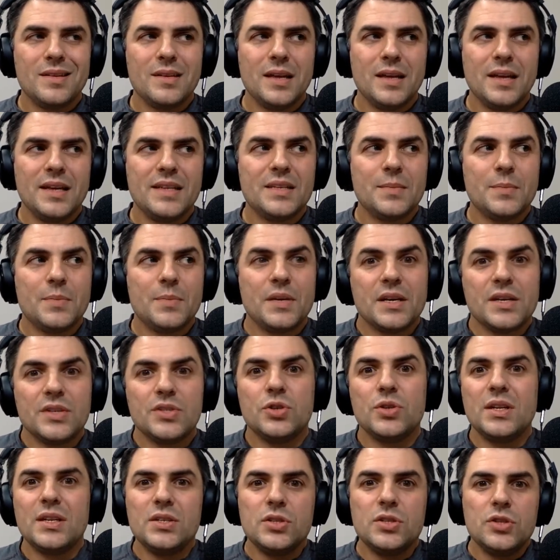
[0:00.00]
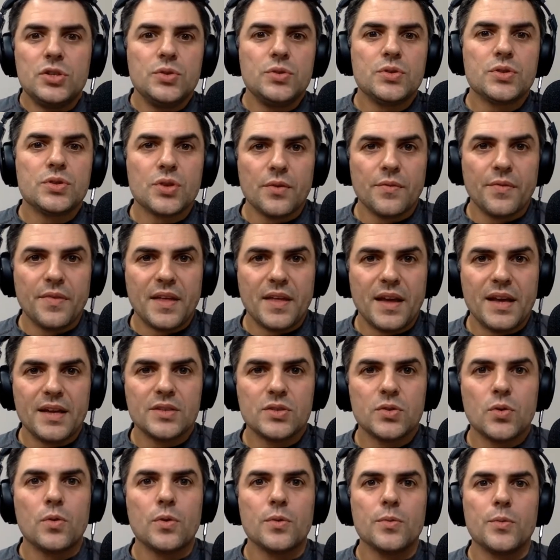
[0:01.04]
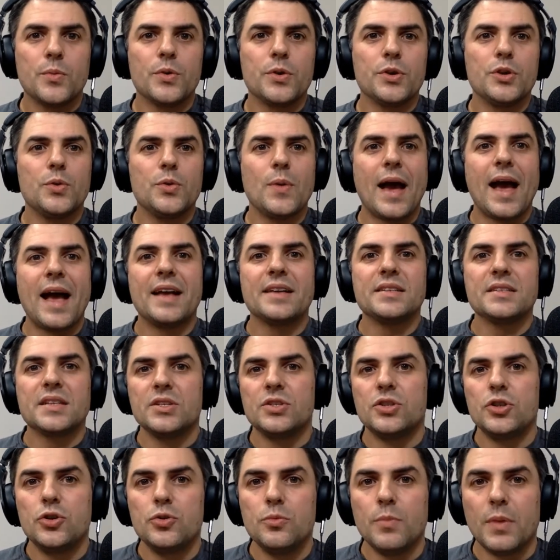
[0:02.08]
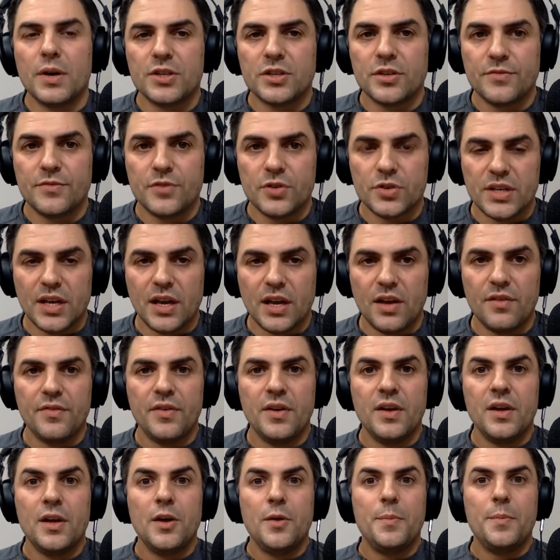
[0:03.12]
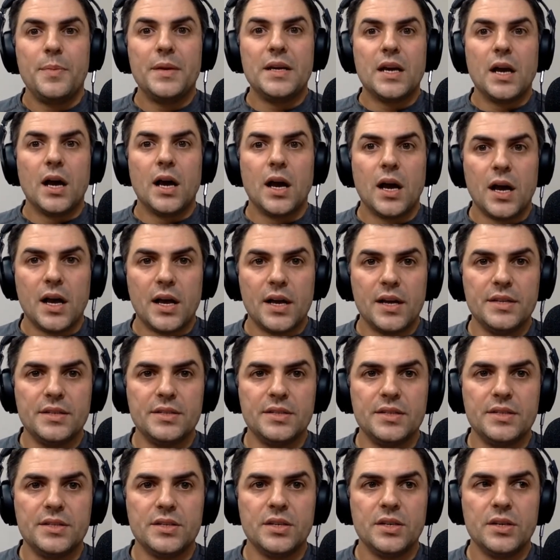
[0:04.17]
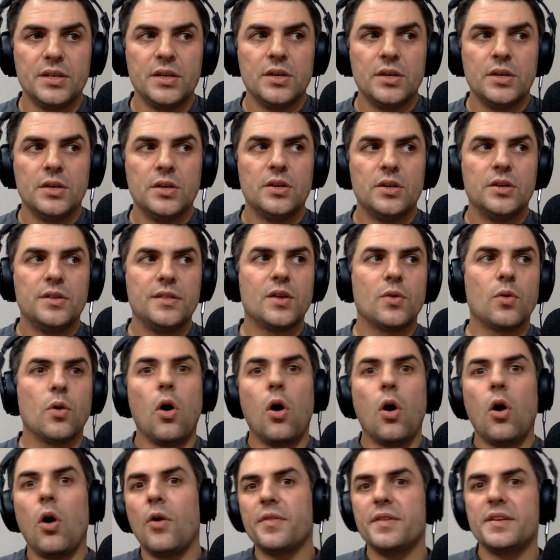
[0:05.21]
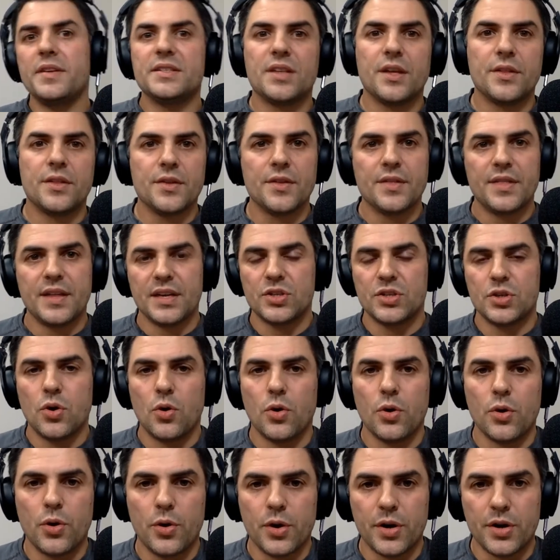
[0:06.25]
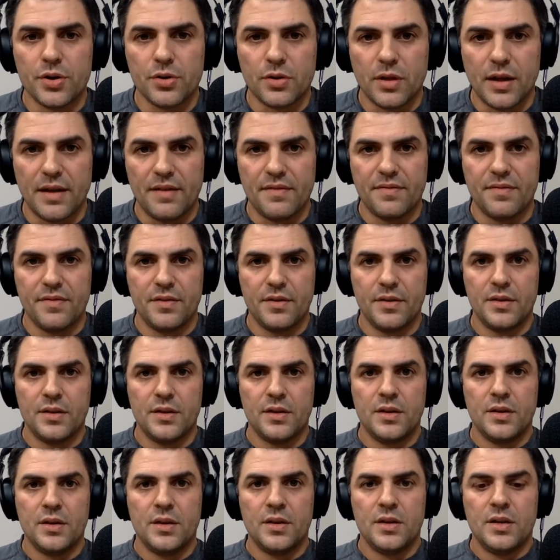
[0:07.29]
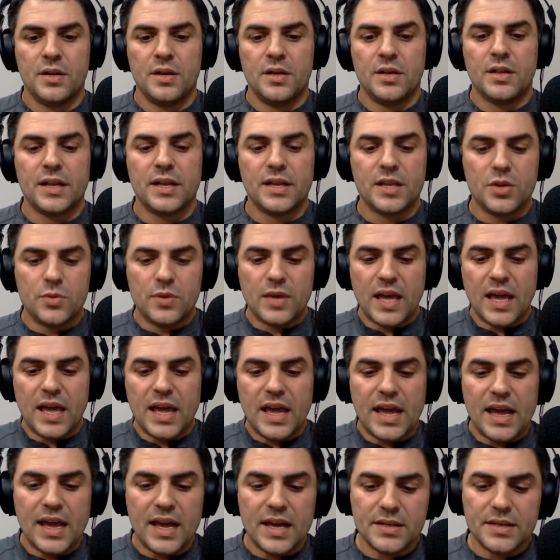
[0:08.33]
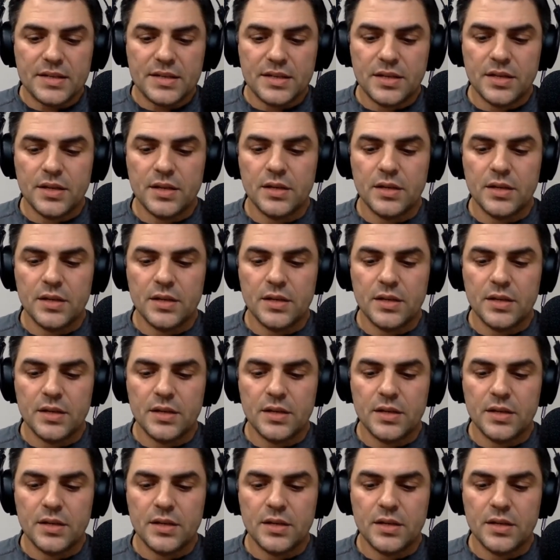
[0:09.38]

is it because you didn't do certain things or were you asking too much of yourself because there were all these other things going on in your life? Like you can't